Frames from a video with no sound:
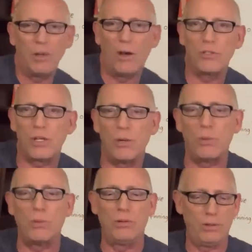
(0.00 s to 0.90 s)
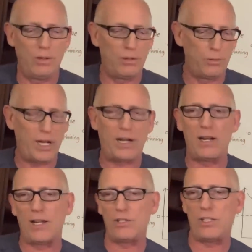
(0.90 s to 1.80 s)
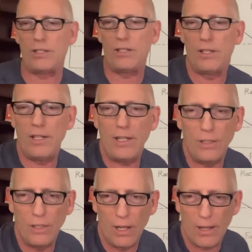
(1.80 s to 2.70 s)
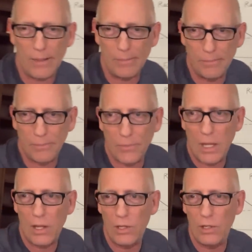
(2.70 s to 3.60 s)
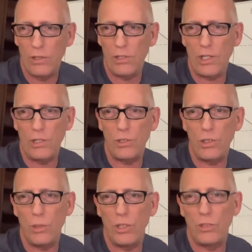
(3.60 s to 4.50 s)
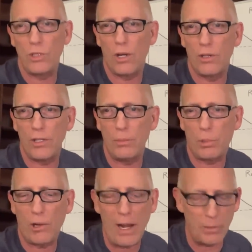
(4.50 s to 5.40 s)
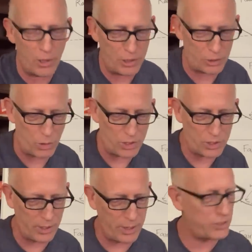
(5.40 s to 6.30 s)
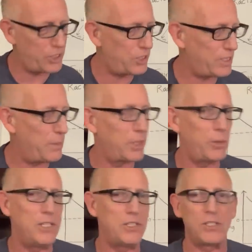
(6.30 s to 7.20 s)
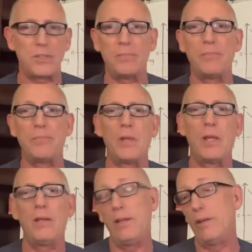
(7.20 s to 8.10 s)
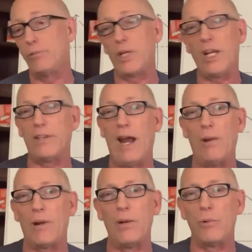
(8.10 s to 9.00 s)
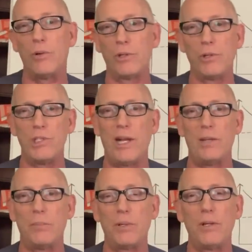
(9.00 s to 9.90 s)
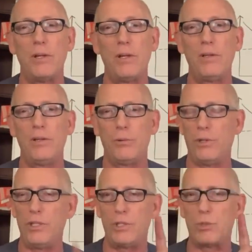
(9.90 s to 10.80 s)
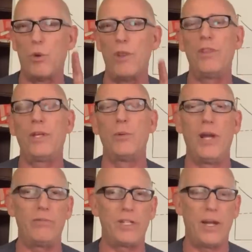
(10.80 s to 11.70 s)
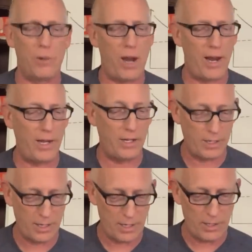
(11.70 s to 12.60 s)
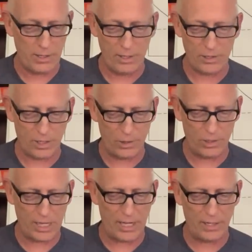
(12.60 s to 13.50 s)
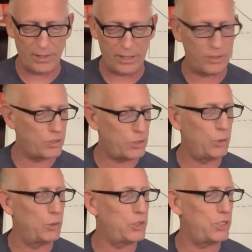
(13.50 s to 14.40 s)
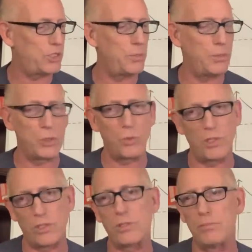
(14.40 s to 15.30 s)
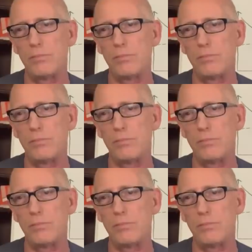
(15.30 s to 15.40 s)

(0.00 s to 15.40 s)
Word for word: also recognize that the um, teachers' unions are the primary source of systemic racism. If we get that right, we're in good shape. Really, just one thing we have to get right is understanding that the school system is what's